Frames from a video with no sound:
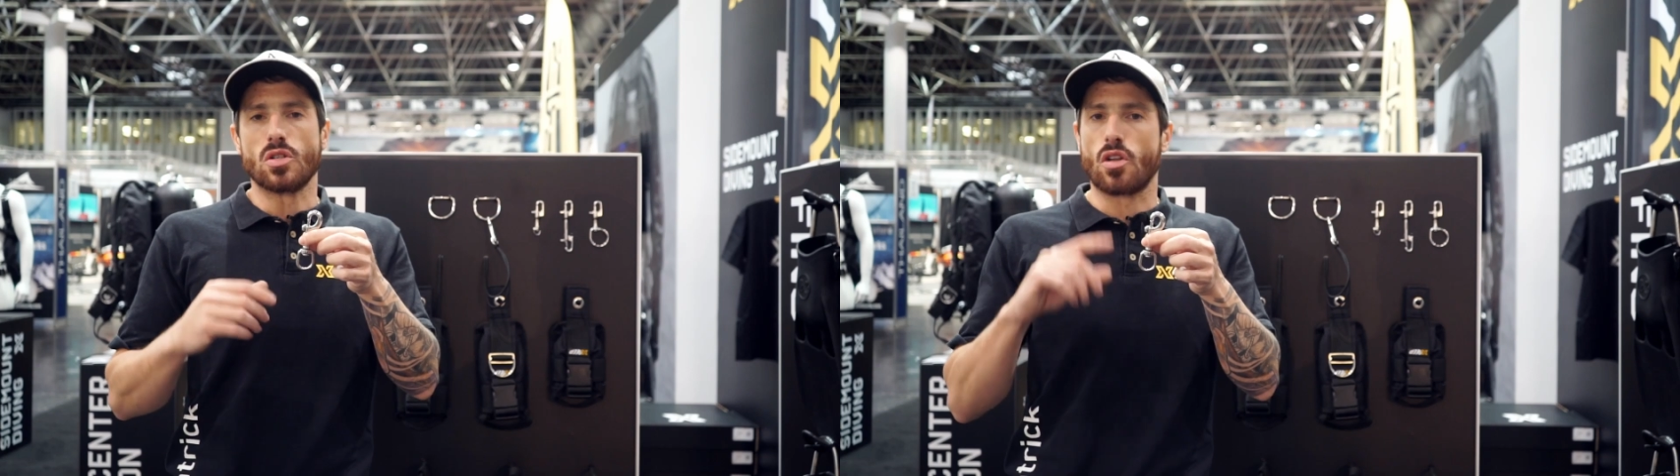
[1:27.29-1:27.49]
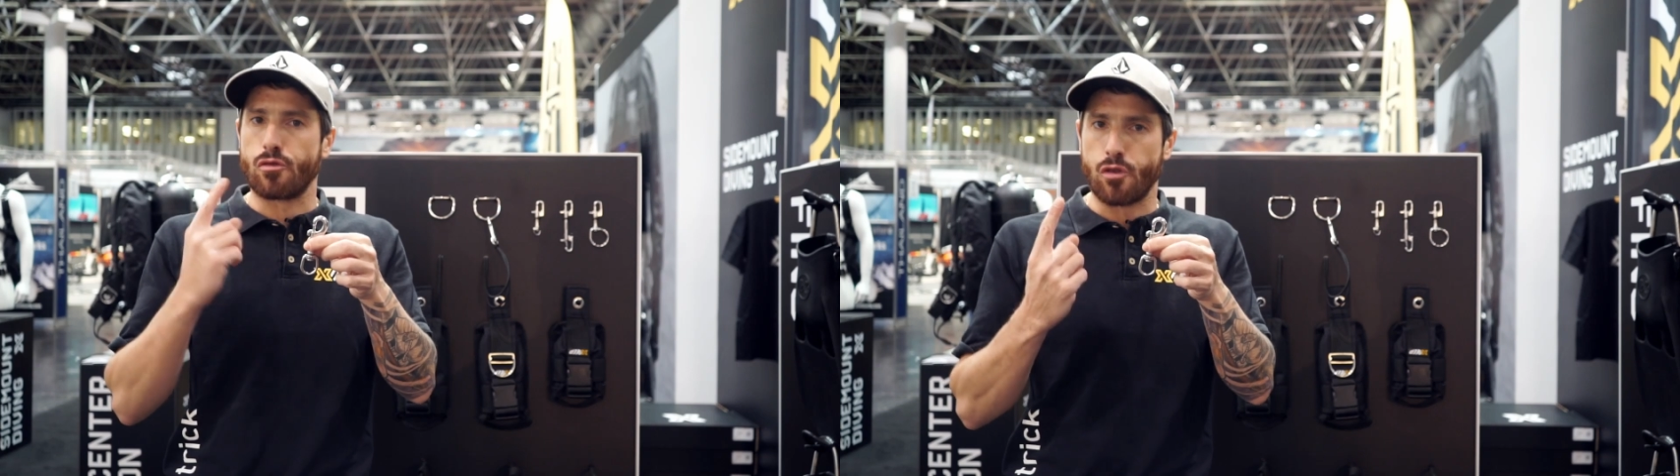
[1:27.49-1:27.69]

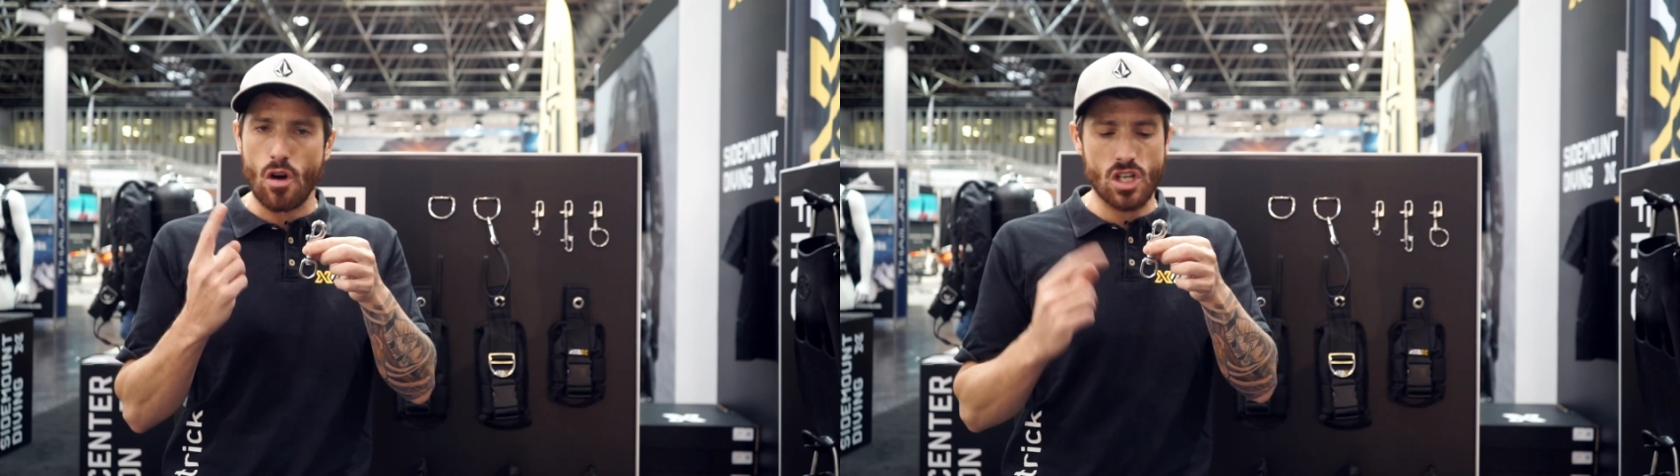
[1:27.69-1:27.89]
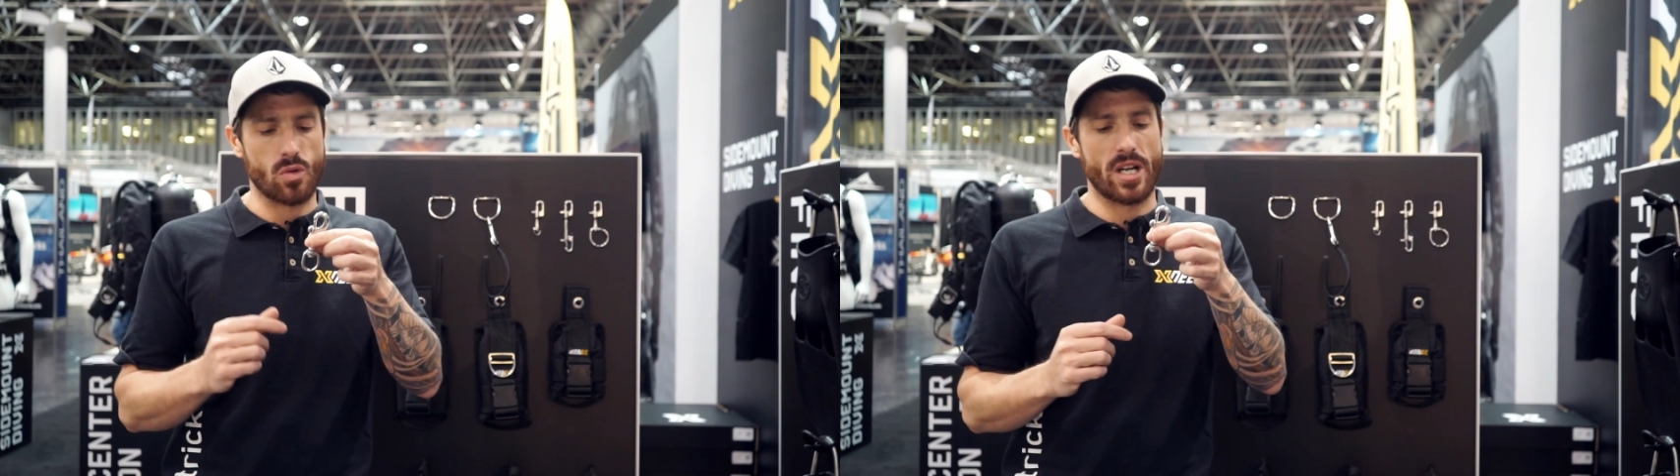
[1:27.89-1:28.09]
The
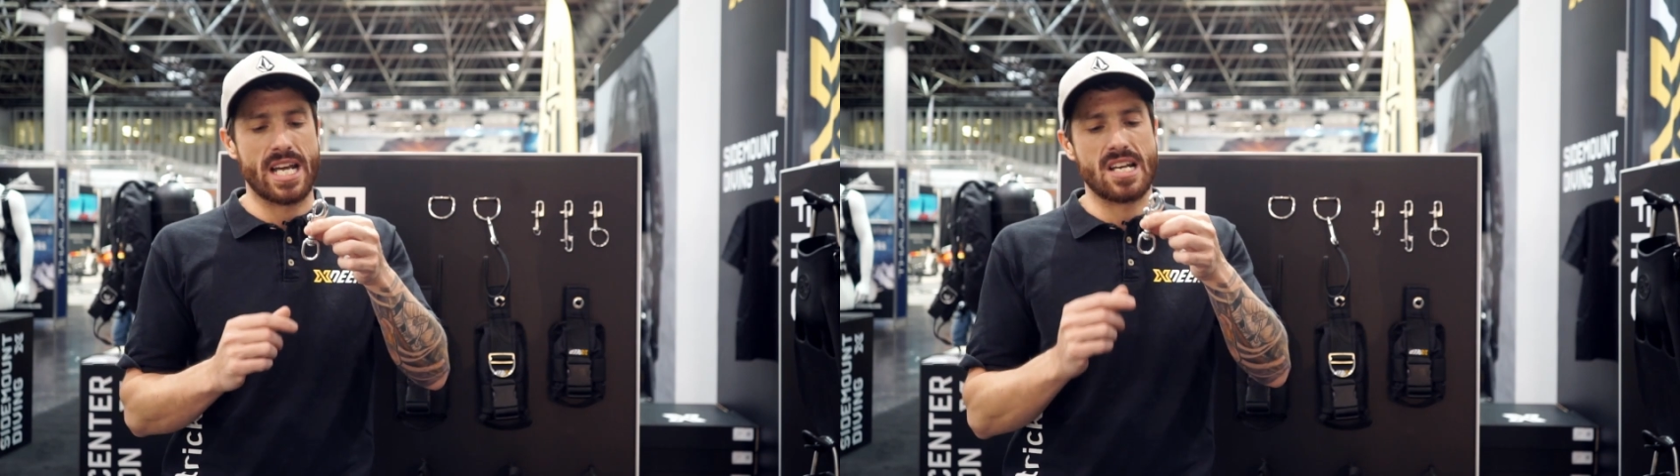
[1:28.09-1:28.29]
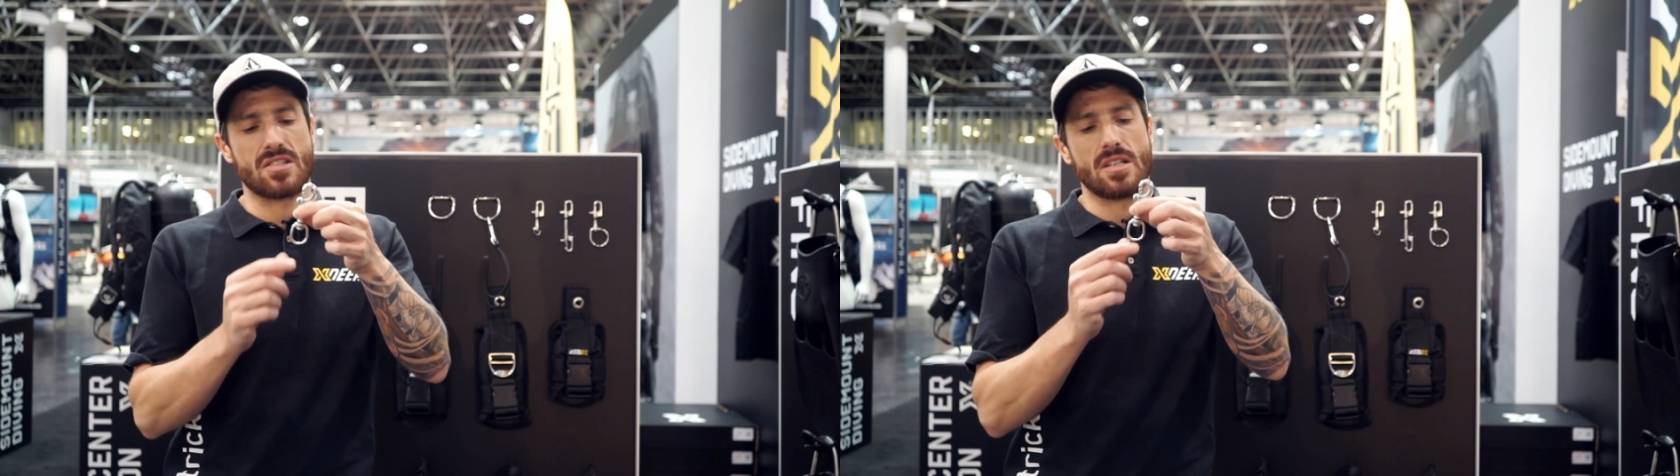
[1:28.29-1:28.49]
first one
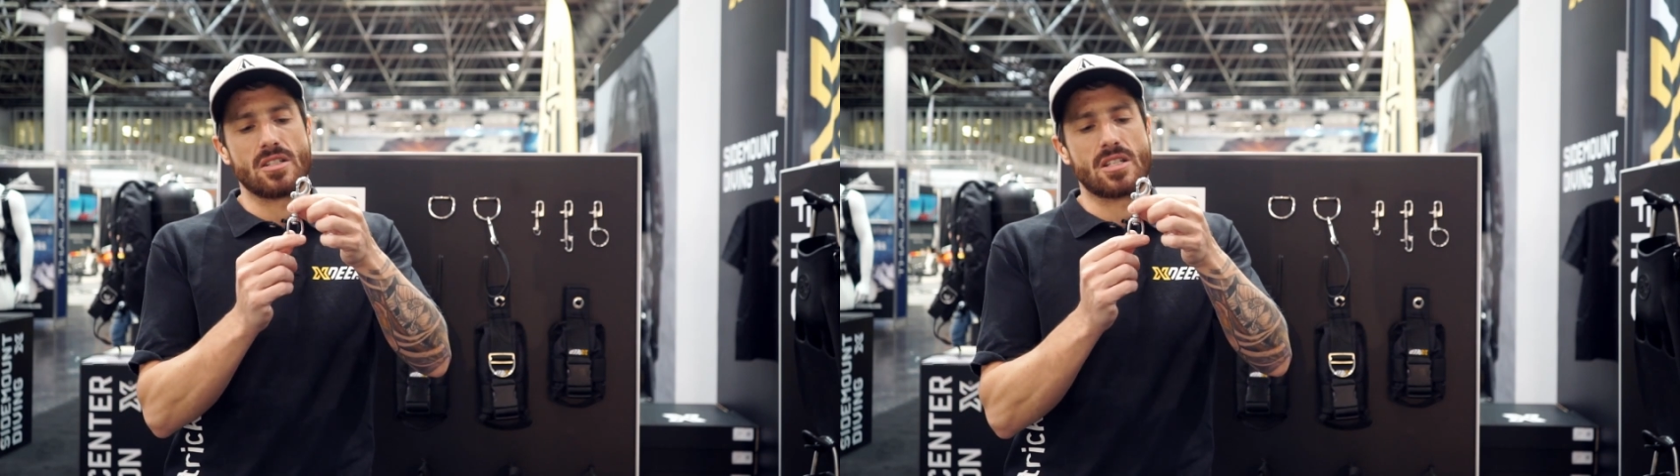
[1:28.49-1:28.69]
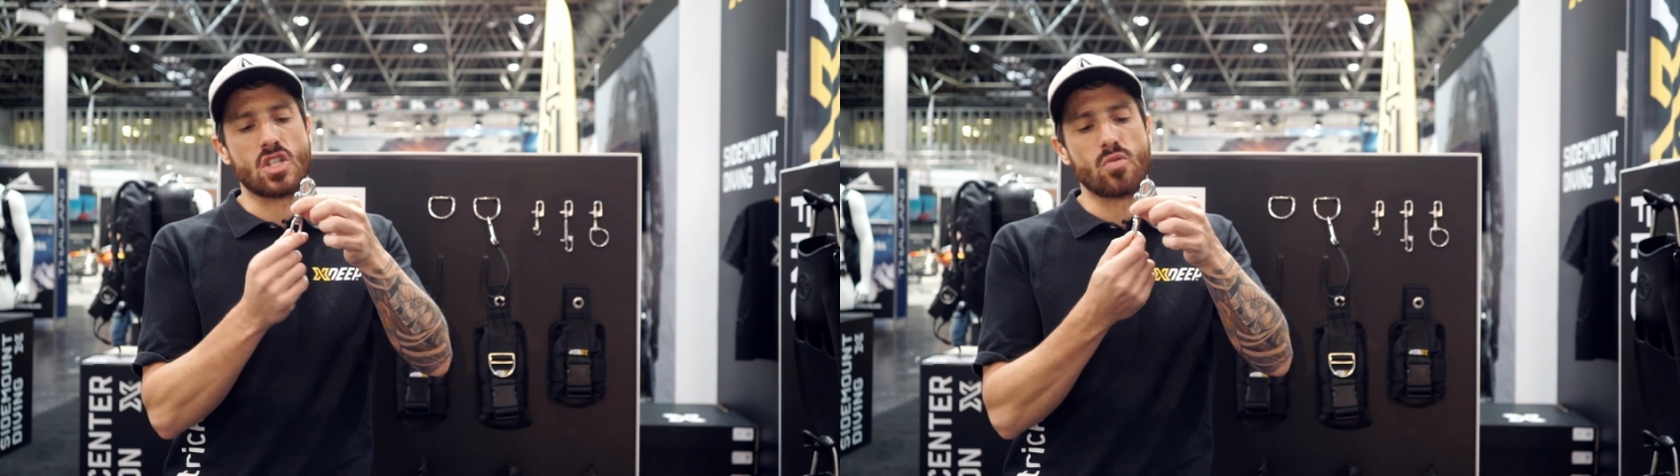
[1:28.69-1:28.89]
is
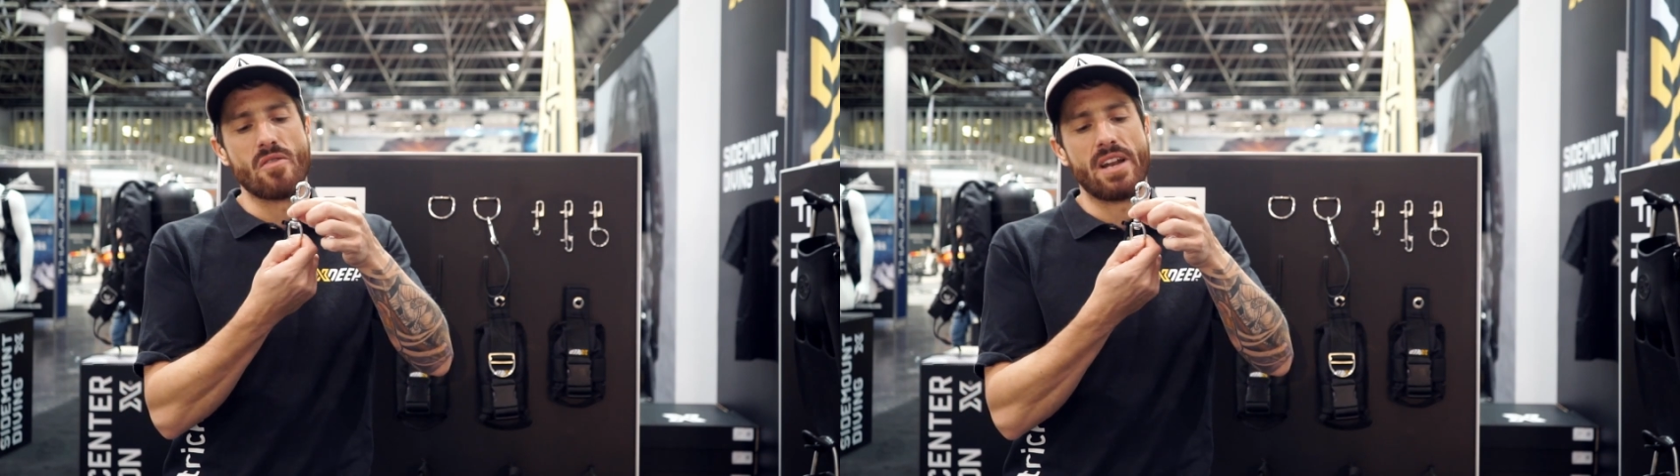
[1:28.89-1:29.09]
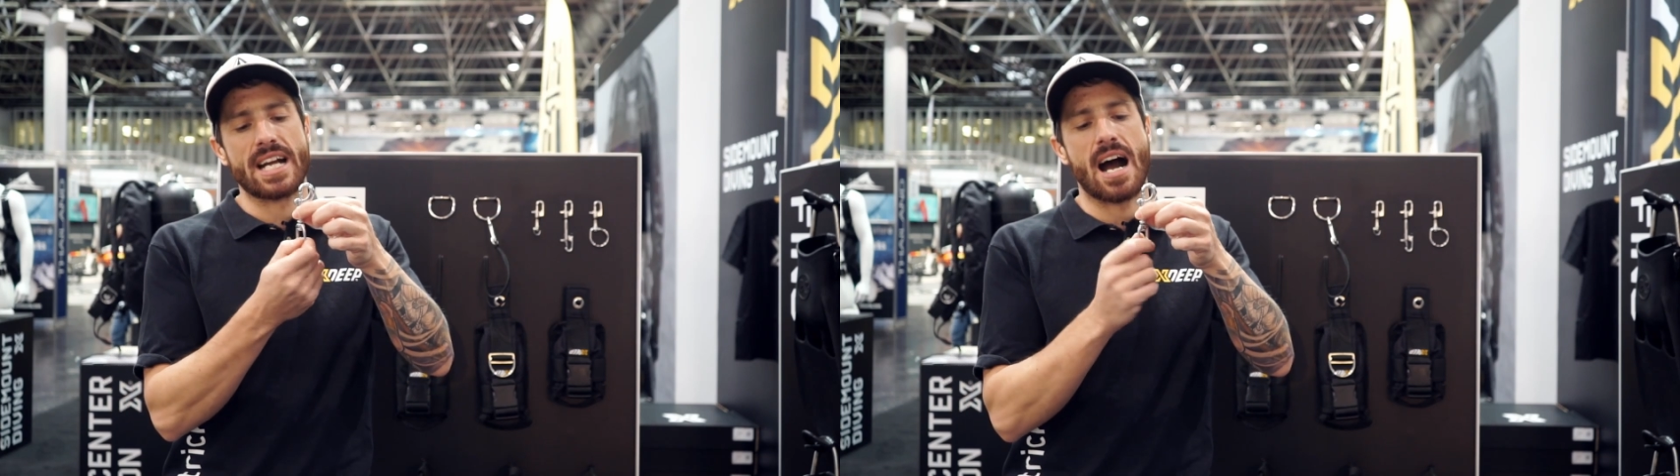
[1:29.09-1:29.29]
the
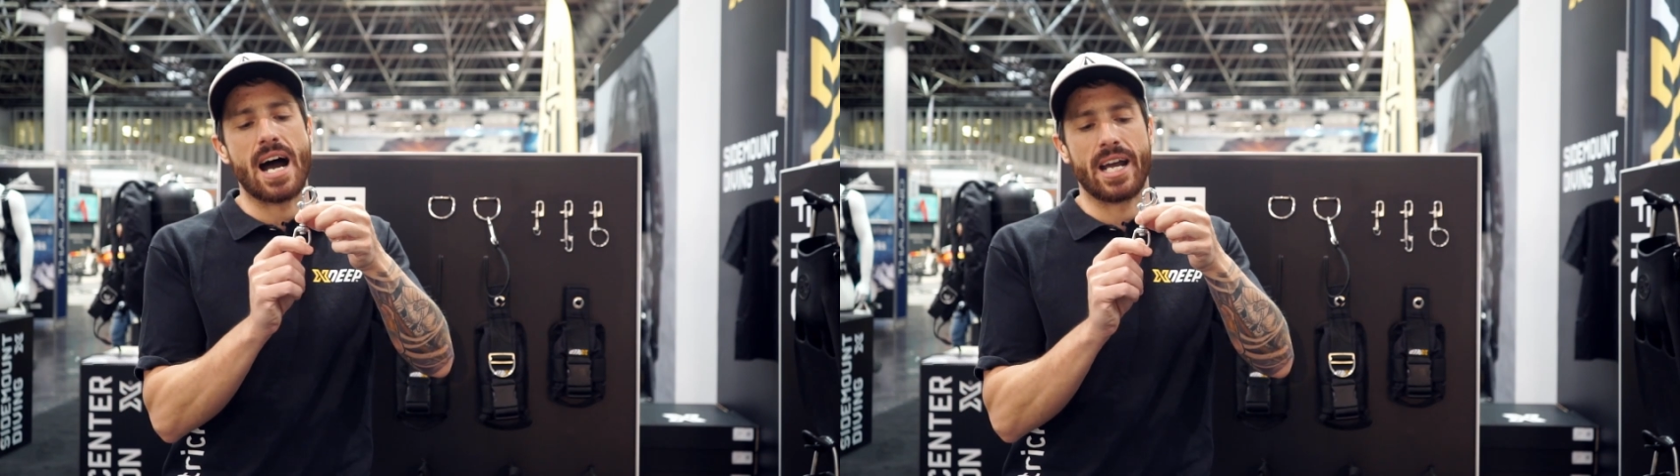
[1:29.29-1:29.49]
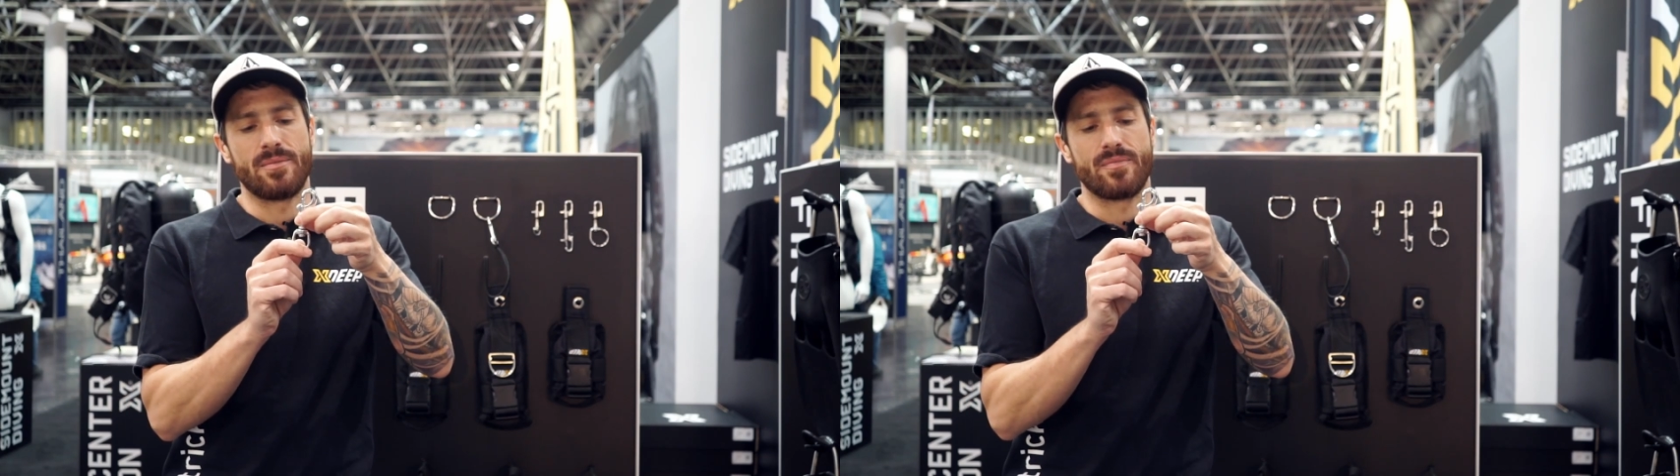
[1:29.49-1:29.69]
swiveling
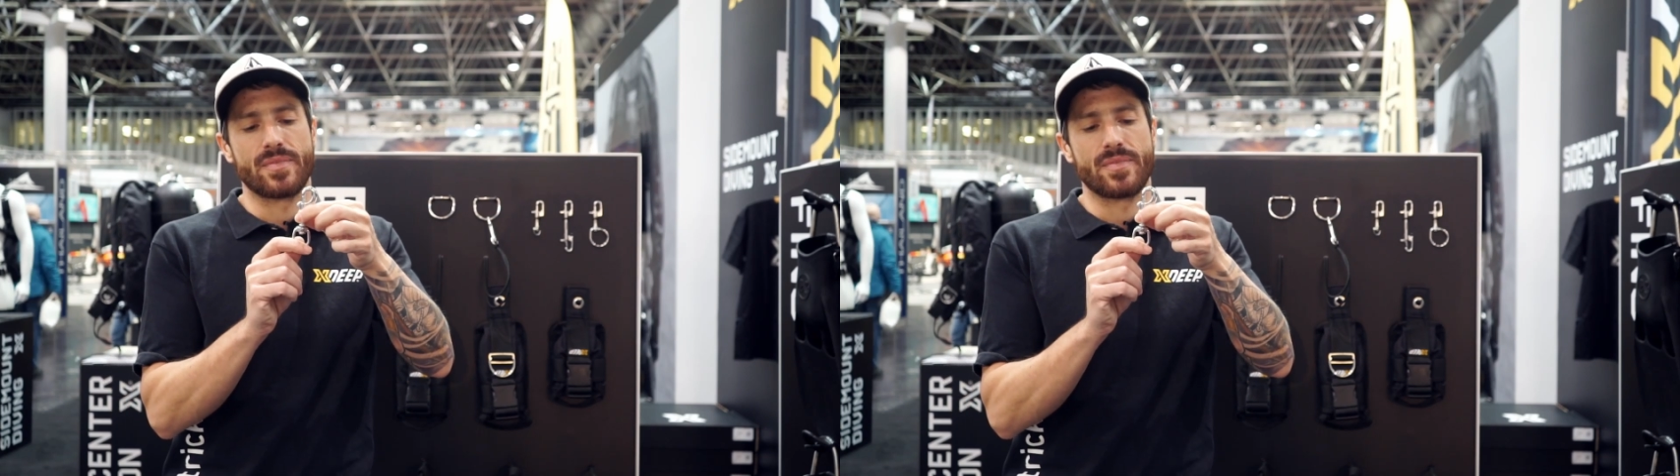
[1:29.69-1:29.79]
eye.